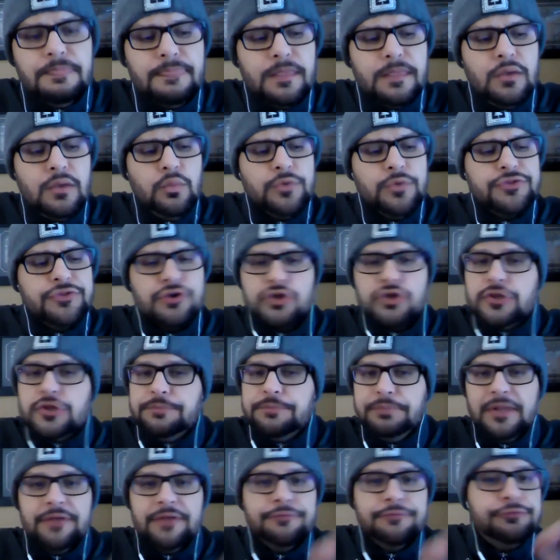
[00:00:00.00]
with their
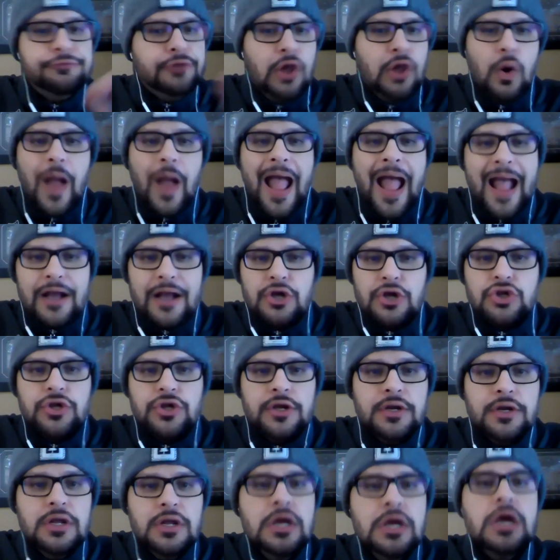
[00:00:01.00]
split flow
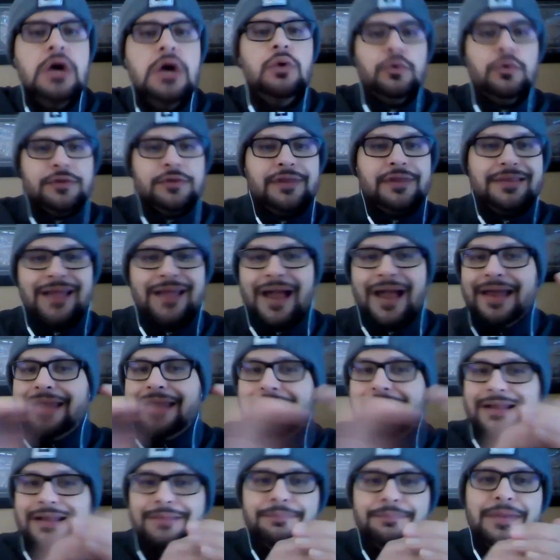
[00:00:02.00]
action, with the tight
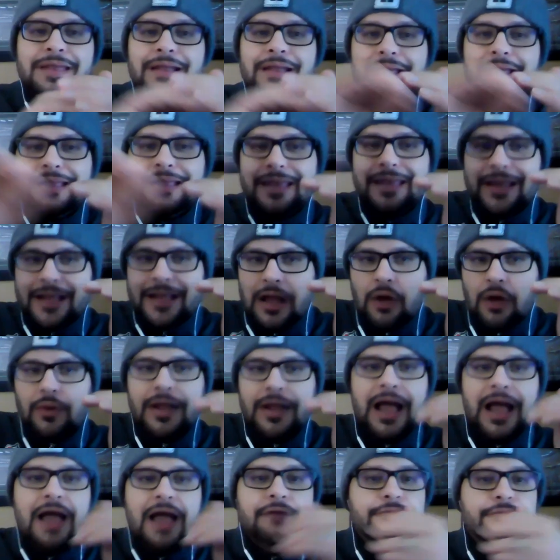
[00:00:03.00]
end being a kick out
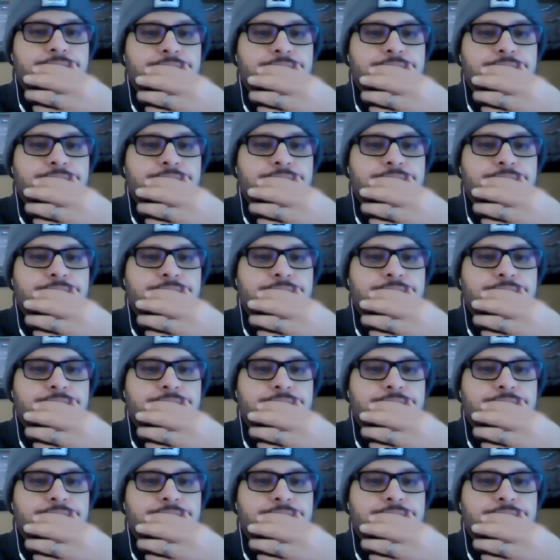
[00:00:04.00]
guy for